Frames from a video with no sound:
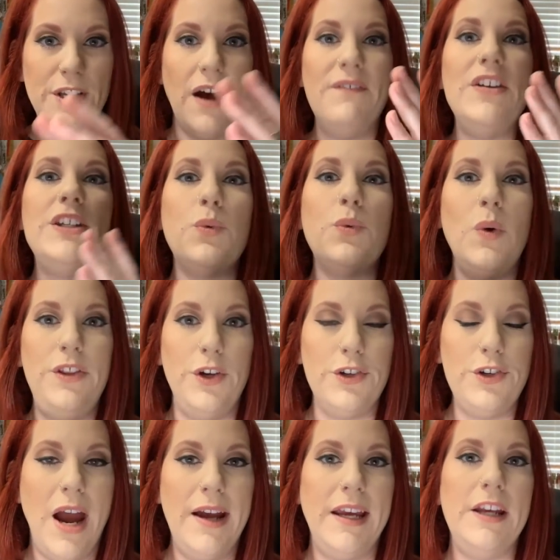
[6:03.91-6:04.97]
office with your
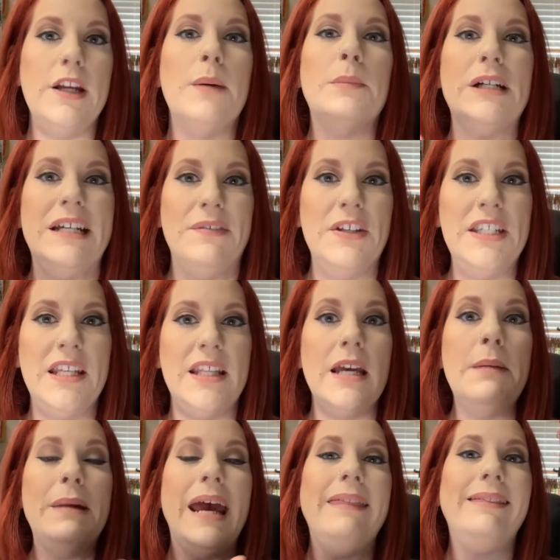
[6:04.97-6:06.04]
tracking number, give it to
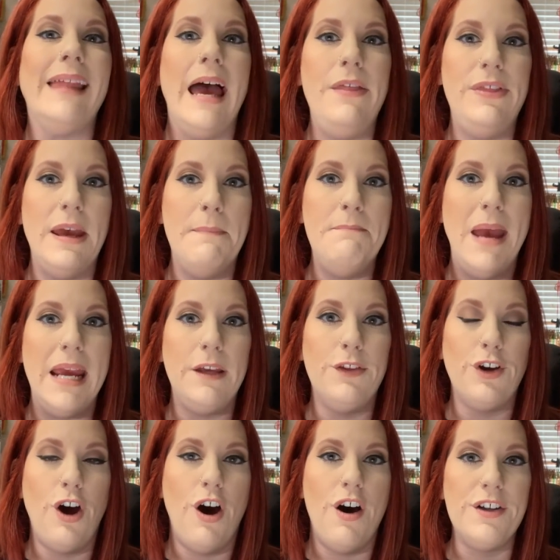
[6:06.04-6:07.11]
them, and let them make
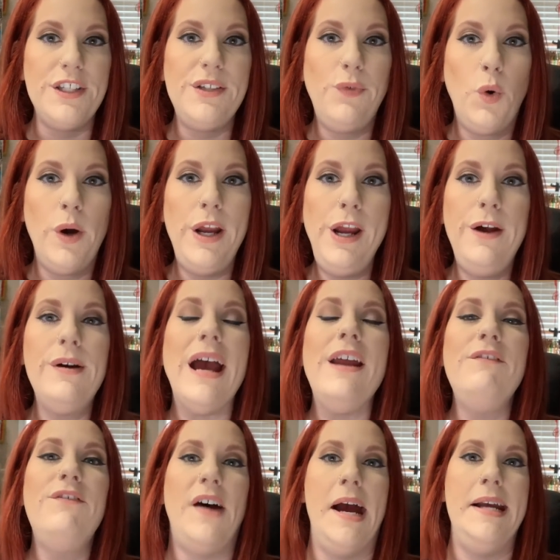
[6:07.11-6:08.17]
the calls for you
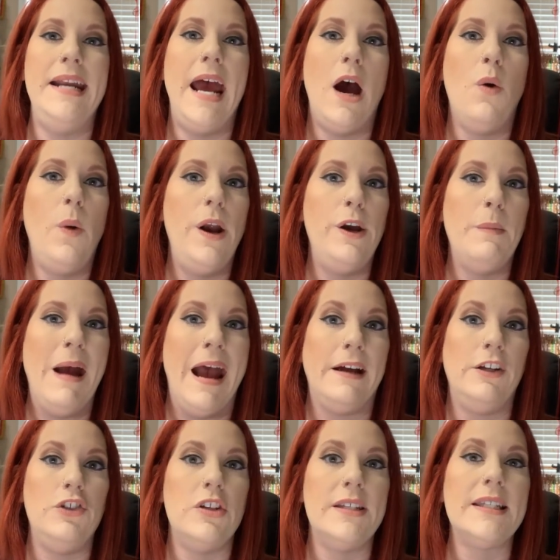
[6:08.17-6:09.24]
and find out where your
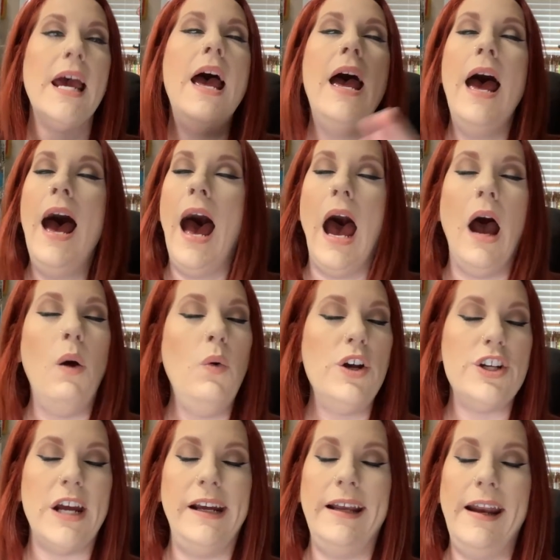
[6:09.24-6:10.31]
package is. I
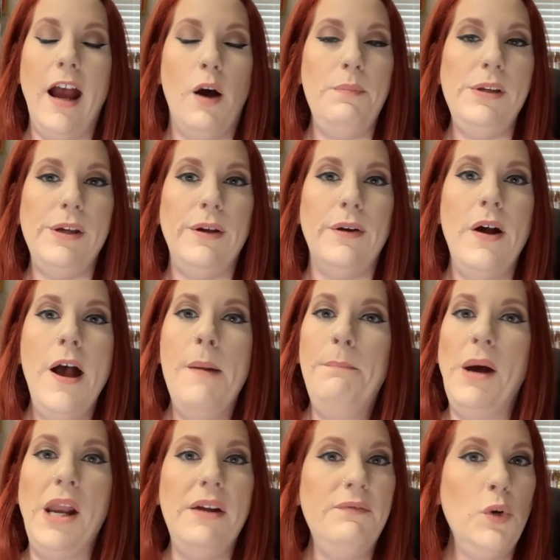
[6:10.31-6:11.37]
wish I could help you,
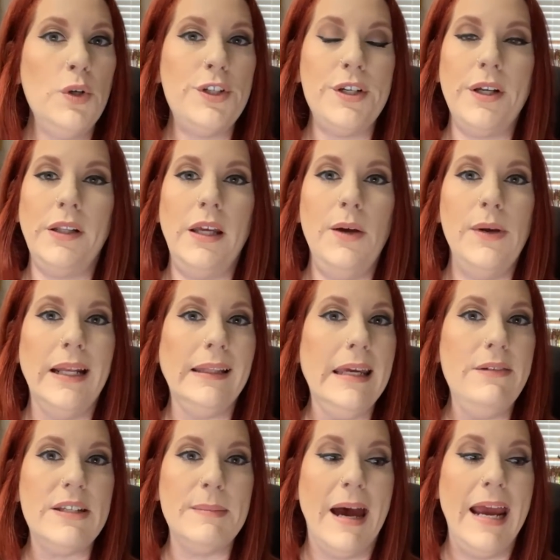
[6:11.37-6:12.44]
but unfortunately when it
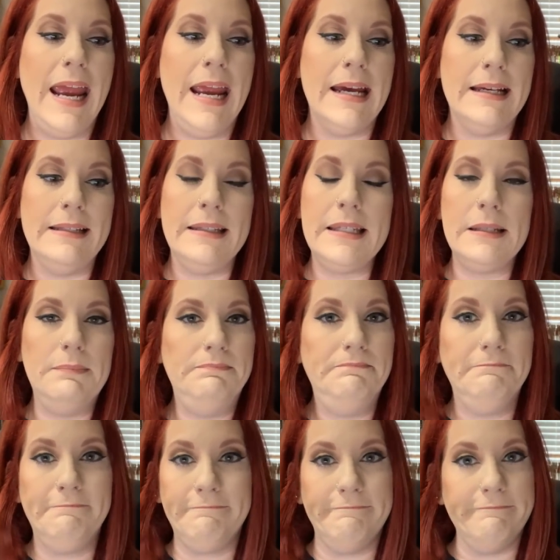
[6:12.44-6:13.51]
leaves my hands,
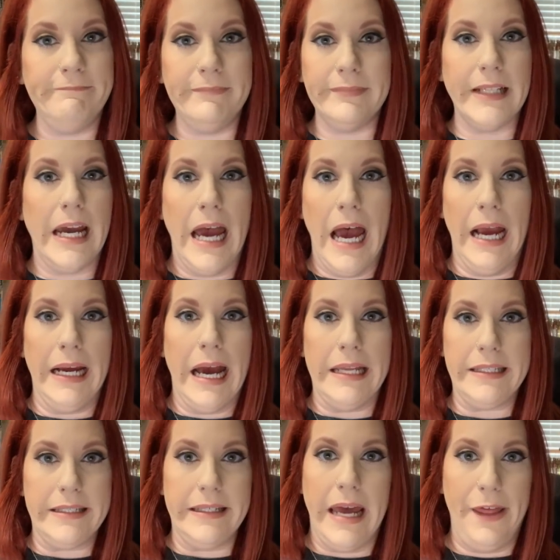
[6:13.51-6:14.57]
I
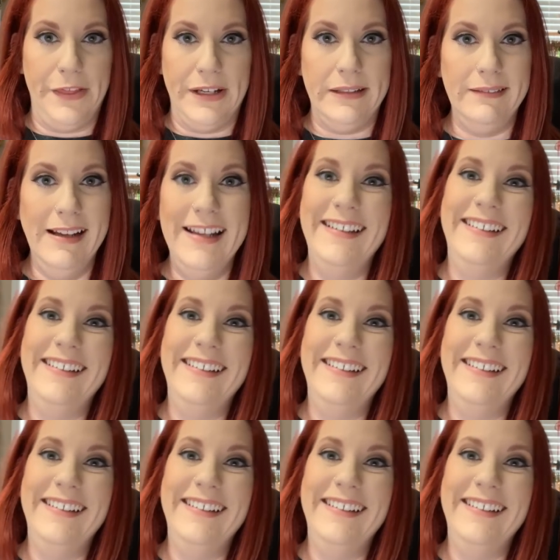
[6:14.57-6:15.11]
got nothing.